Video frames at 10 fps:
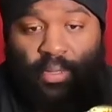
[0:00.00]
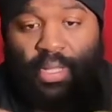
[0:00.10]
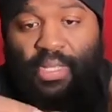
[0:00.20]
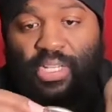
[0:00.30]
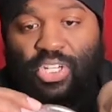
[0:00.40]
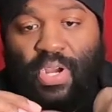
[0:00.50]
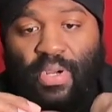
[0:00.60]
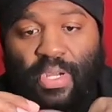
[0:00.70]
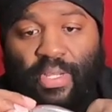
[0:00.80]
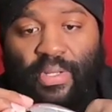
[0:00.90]
That's a trout
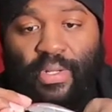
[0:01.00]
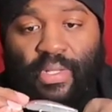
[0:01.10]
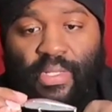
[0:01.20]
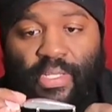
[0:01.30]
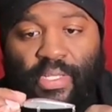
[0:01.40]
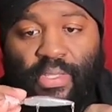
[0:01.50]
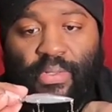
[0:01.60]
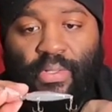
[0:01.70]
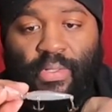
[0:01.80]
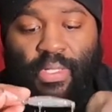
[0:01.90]
color,
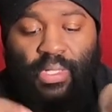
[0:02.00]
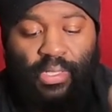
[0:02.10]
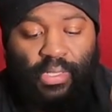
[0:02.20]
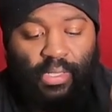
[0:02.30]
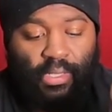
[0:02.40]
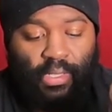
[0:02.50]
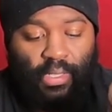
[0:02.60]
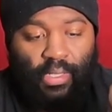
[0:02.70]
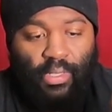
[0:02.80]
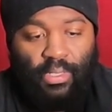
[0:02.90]
see-through.
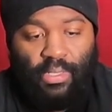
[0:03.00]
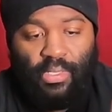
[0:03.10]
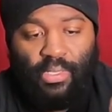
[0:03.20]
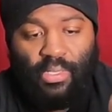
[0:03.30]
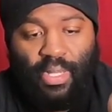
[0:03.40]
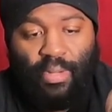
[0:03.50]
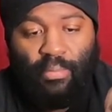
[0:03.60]
This is like a